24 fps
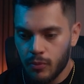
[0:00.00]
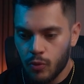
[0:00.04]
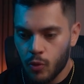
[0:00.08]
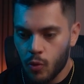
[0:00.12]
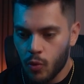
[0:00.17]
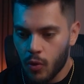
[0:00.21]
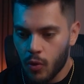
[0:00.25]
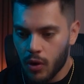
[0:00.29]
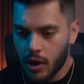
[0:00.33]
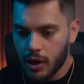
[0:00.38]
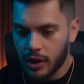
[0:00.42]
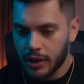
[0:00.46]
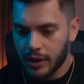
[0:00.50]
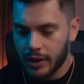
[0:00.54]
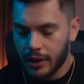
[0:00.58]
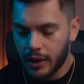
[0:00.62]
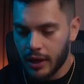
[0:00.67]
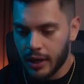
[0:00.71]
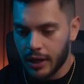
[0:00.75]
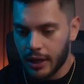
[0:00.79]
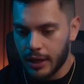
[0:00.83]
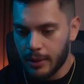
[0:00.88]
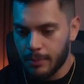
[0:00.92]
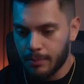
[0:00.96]
number 1,
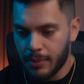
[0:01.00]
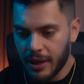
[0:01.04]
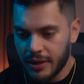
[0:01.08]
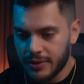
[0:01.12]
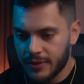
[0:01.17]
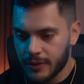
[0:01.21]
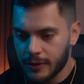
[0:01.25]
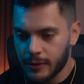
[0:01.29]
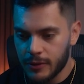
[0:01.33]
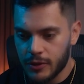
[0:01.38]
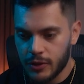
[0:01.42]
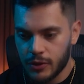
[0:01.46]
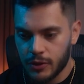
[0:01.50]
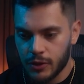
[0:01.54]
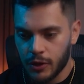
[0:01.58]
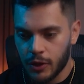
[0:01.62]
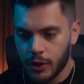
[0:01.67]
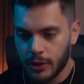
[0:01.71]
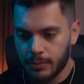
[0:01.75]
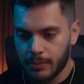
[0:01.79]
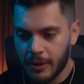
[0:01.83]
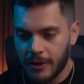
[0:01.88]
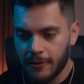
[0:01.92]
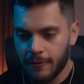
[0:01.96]
I basically
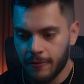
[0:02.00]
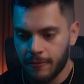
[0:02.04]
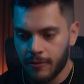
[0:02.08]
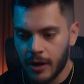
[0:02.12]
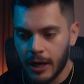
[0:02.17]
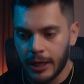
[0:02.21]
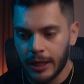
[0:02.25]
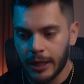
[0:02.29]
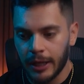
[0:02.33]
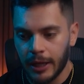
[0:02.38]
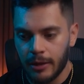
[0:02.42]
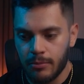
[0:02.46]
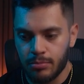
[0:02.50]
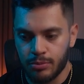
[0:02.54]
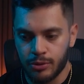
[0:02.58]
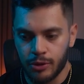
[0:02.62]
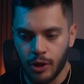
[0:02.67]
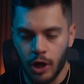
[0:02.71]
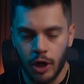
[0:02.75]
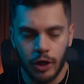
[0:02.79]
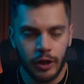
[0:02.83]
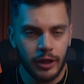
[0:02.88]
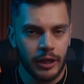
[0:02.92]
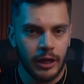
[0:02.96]
start by finding a
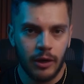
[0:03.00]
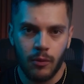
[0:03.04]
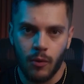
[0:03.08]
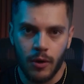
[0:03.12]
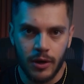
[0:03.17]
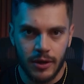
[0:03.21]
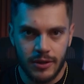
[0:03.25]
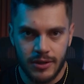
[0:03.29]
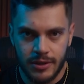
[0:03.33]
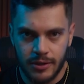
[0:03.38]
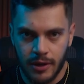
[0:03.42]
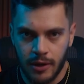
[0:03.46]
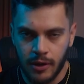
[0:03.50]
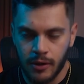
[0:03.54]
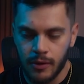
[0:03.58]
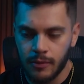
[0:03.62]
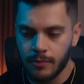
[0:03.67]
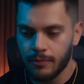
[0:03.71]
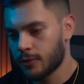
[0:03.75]
product that I want to sell.